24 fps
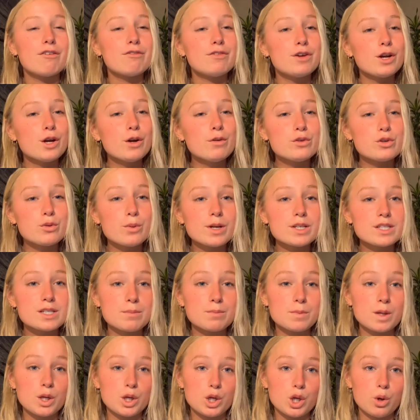Fear of doing
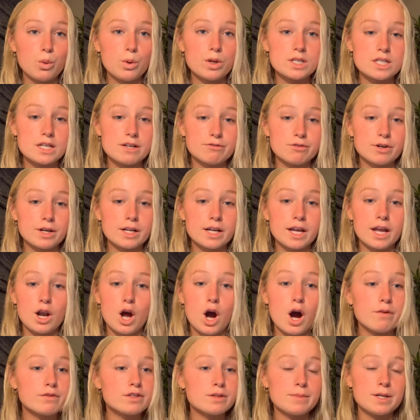something new and different can
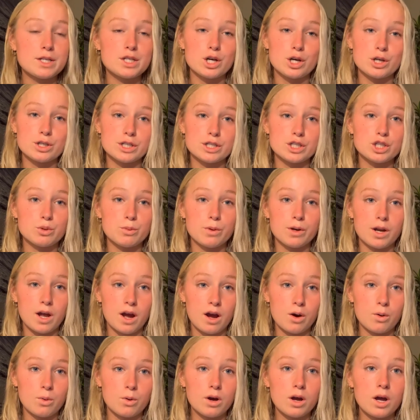often be turned into a
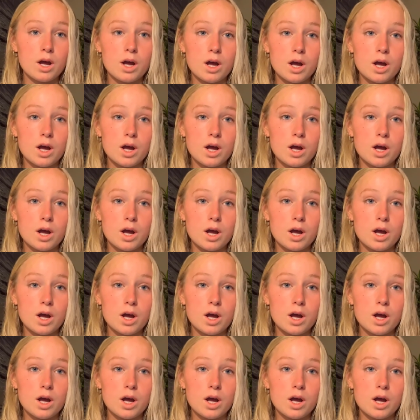no,